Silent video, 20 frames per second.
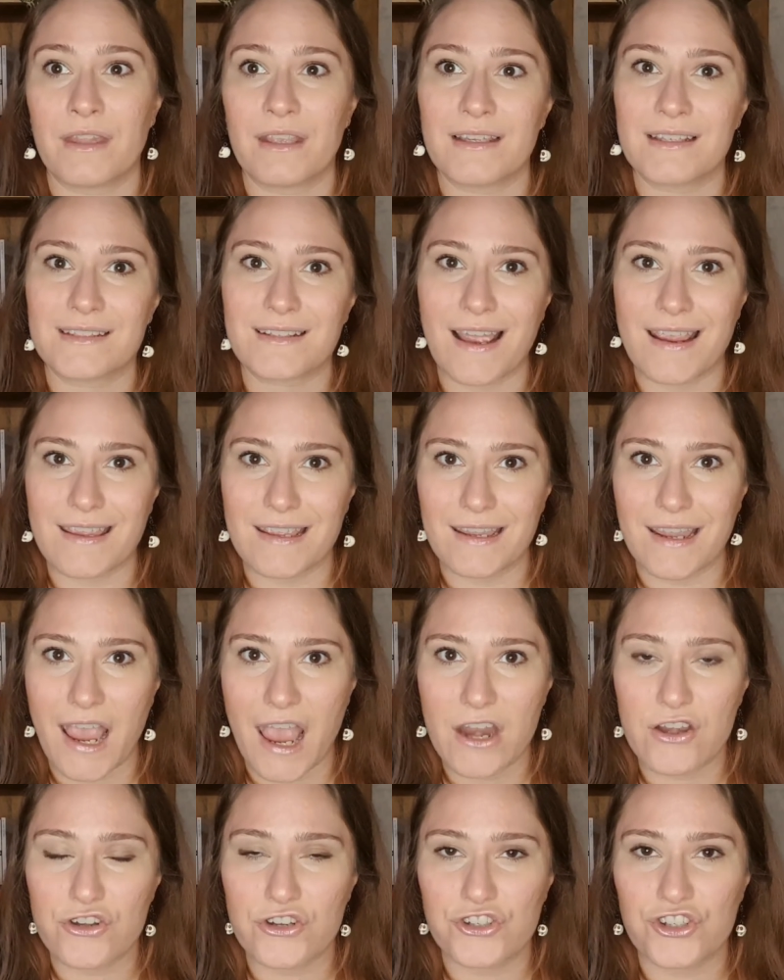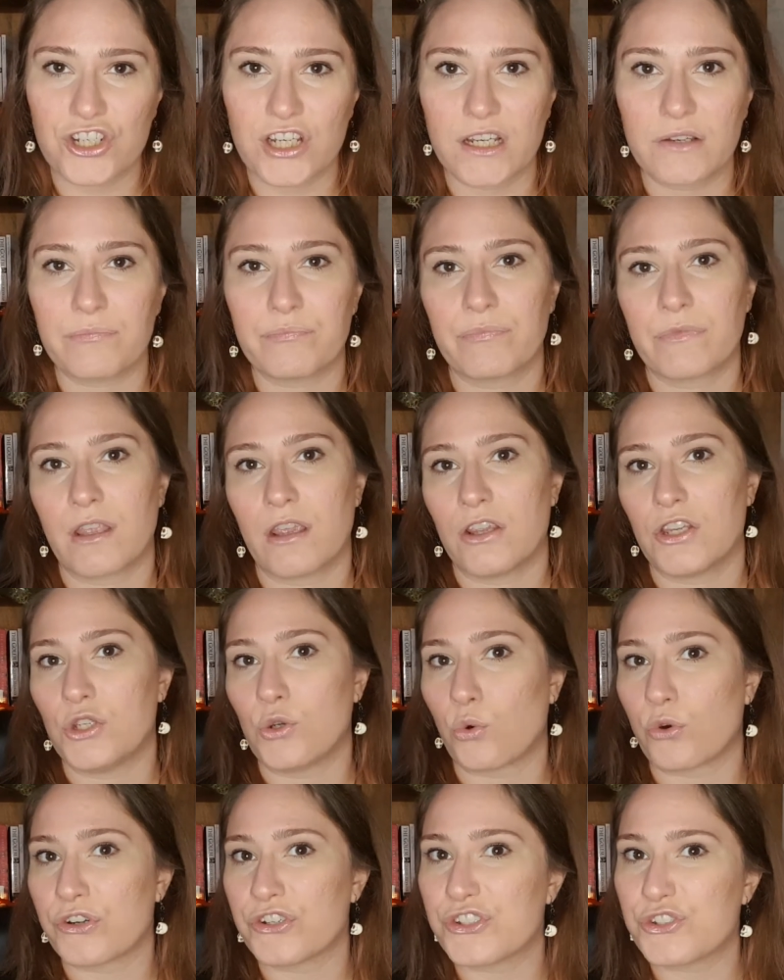psychic energy.
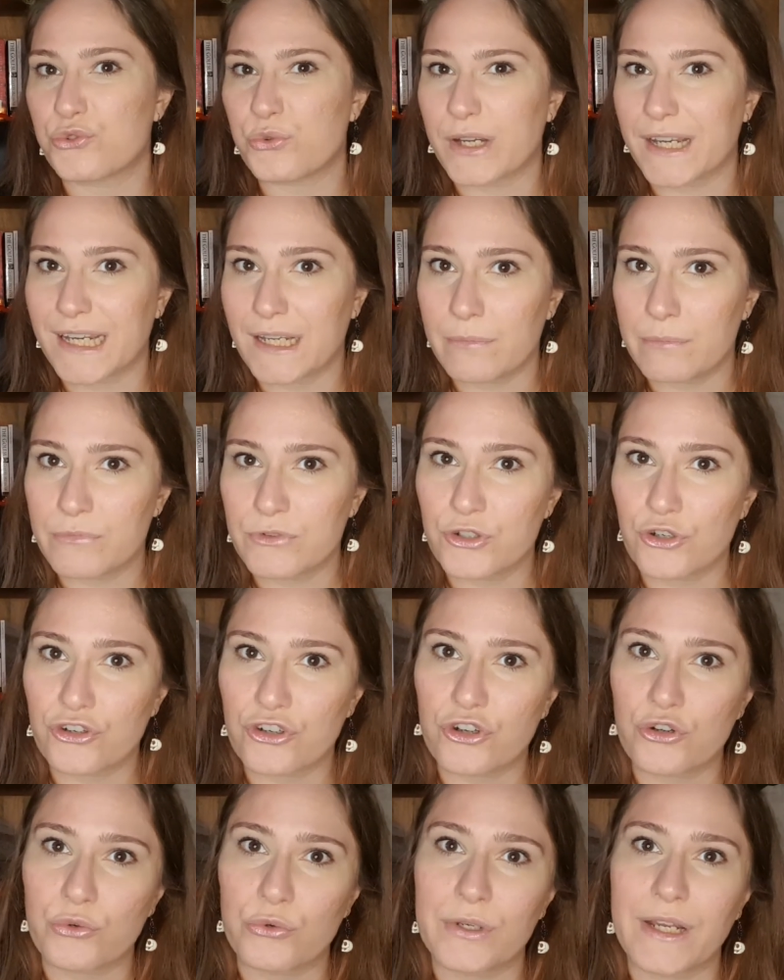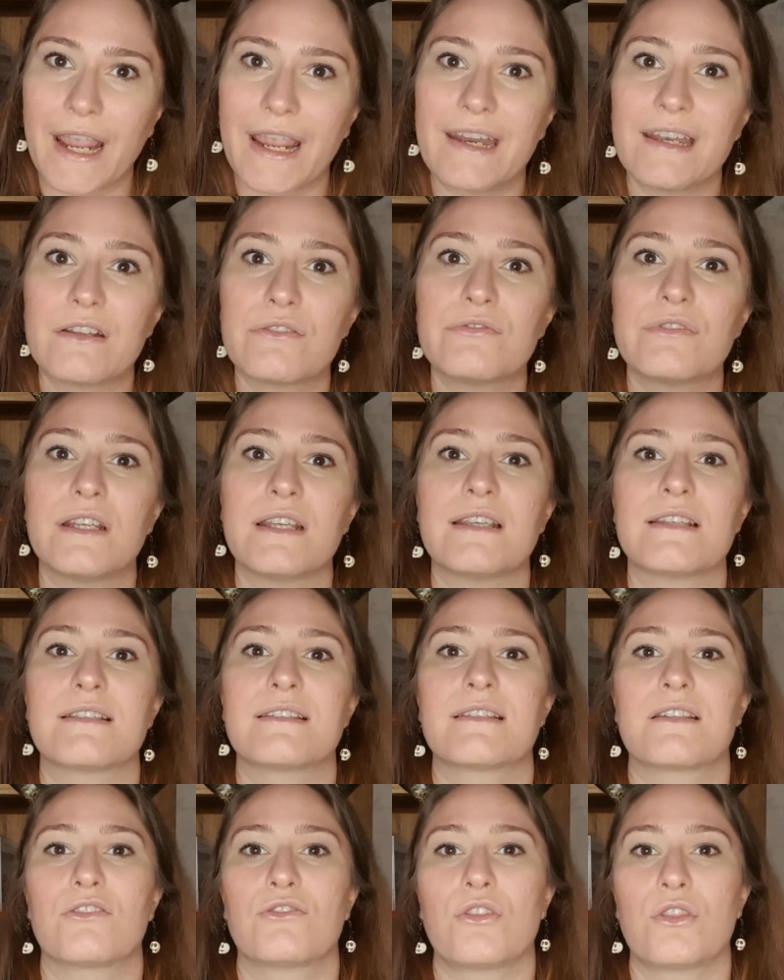Your dreams, your
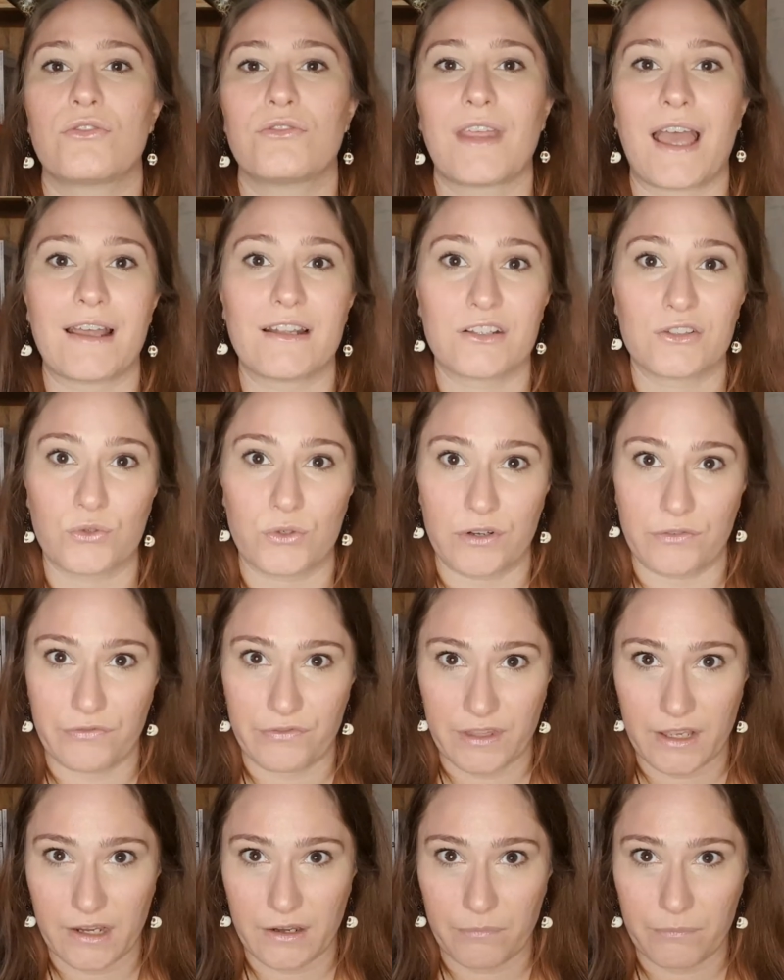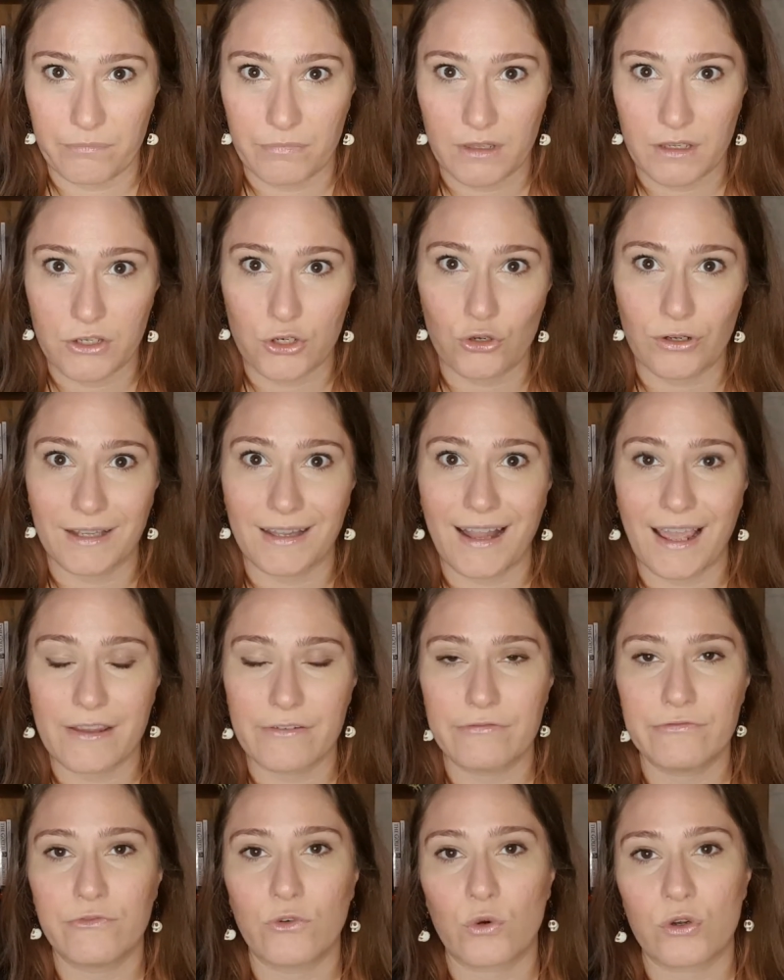creativeness, that sort of thing. Your life
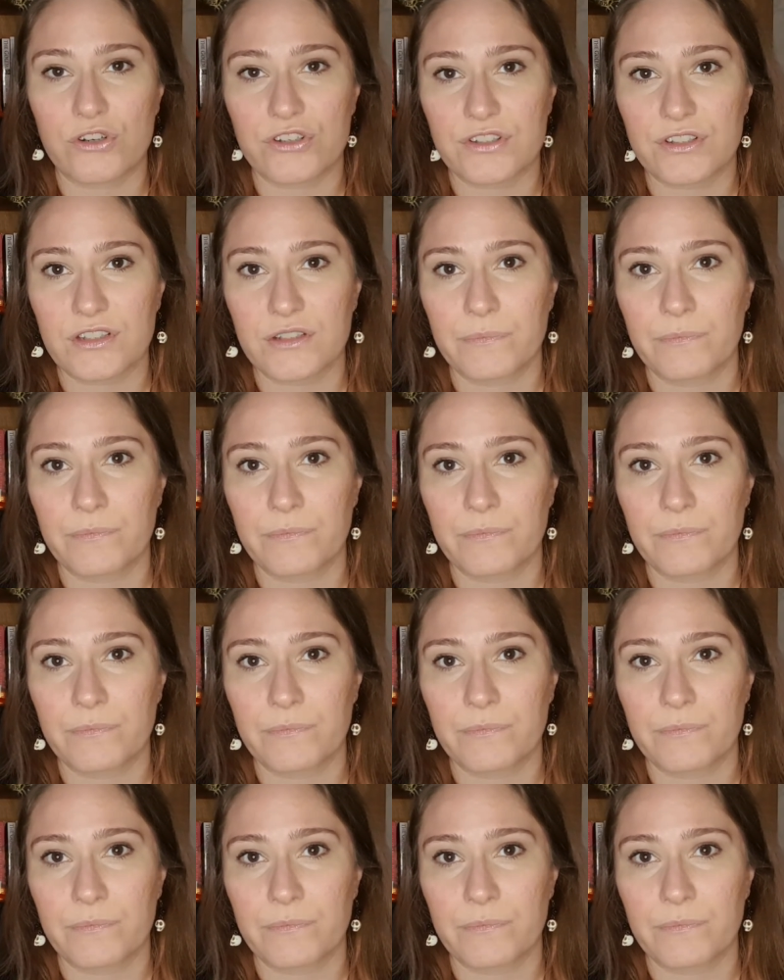force.